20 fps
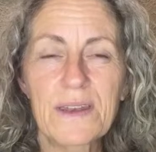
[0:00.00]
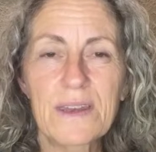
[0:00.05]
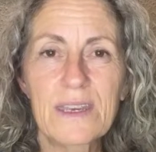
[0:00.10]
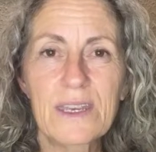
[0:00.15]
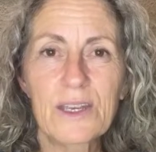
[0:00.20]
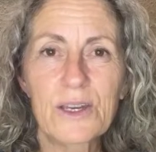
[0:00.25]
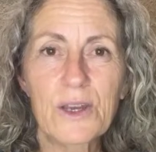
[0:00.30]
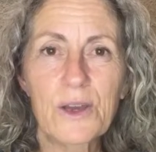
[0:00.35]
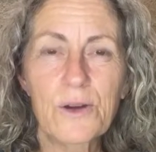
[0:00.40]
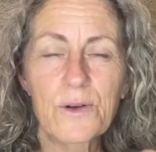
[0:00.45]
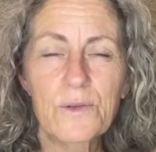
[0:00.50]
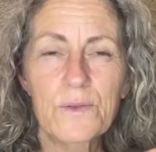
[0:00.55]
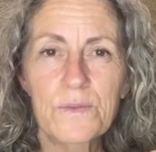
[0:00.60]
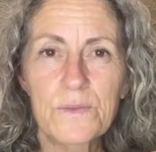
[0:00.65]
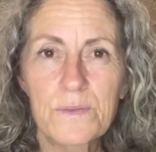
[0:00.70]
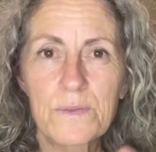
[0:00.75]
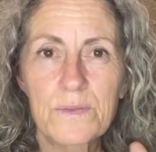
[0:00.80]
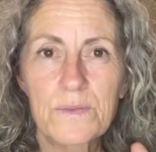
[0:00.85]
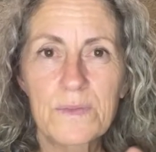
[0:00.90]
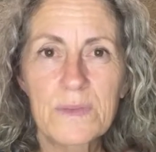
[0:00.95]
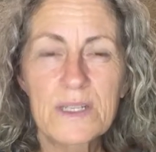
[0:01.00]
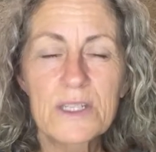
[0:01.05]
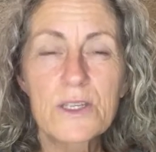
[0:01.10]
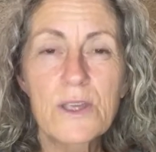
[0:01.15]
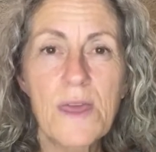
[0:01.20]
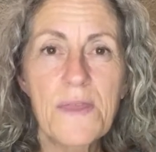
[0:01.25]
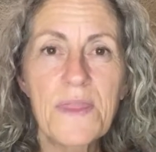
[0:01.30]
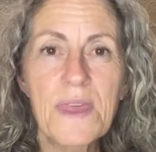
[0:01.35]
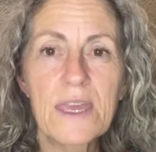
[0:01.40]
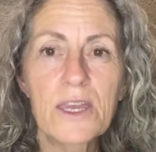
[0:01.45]

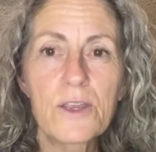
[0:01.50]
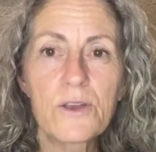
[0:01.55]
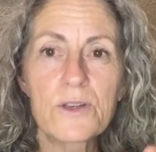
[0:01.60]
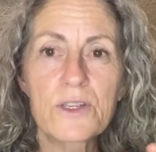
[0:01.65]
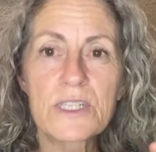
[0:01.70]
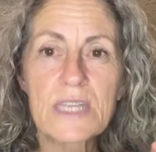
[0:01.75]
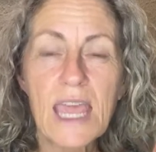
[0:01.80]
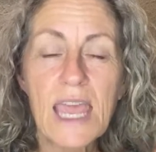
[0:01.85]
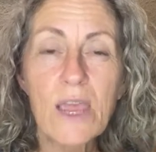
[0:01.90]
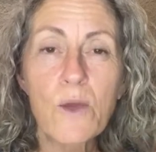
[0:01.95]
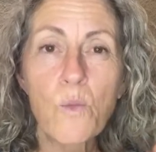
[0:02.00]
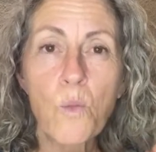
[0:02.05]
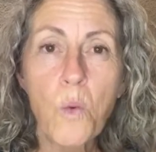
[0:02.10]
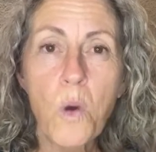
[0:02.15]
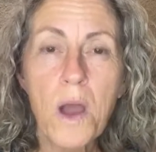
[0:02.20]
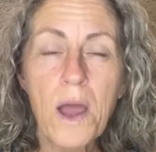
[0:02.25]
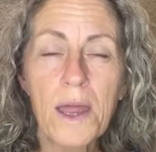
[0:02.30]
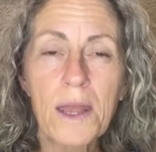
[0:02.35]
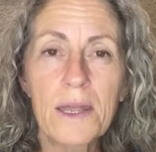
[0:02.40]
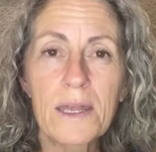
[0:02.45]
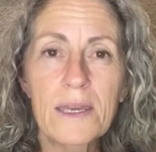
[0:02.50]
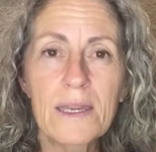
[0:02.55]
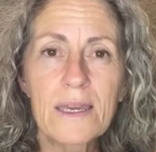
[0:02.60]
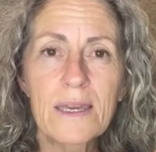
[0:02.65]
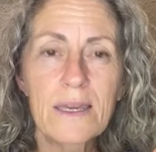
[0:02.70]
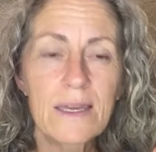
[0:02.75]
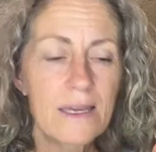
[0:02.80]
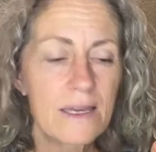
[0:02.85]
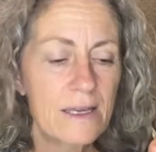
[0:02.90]
and then you take one